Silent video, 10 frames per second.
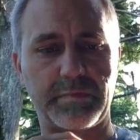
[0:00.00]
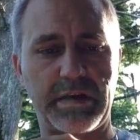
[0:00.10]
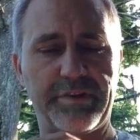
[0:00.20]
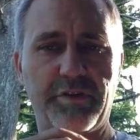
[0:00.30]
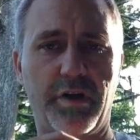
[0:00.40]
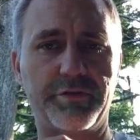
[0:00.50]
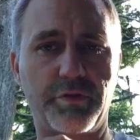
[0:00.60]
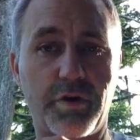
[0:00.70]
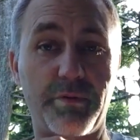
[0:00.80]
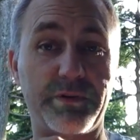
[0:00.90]
it's
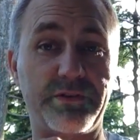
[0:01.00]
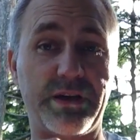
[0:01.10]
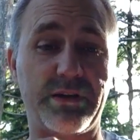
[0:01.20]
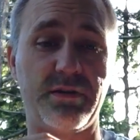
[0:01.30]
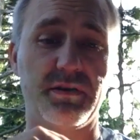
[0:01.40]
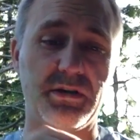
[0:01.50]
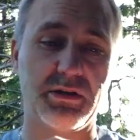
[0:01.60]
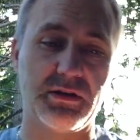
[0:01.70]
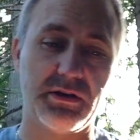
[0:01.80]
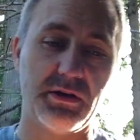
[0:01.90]
also armor 10,
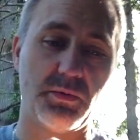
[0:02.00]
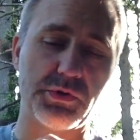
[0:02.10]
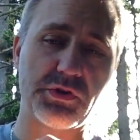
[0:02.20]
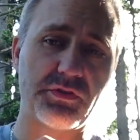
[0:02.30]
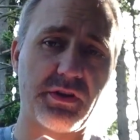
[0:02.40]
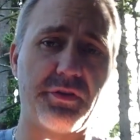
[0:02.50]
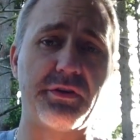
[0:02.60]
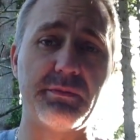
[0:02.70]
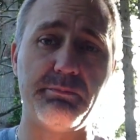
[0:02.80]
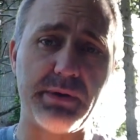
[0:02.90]
which is
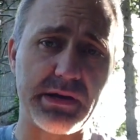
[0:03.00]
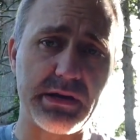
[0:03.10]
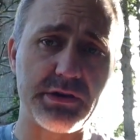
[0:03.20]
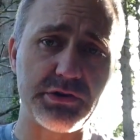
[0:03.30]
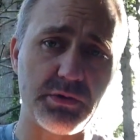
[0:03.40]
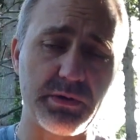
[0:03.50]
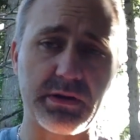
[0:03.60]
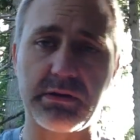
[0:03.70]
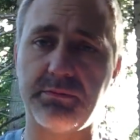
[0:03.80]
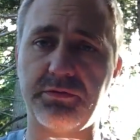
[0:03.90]
another big issue when
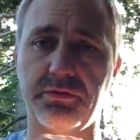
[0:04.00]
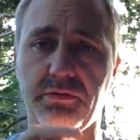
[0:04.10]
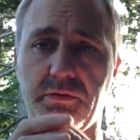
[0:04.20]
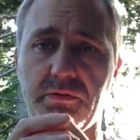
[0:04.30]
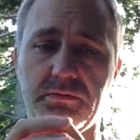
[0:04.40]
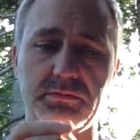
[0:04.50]
it comes to,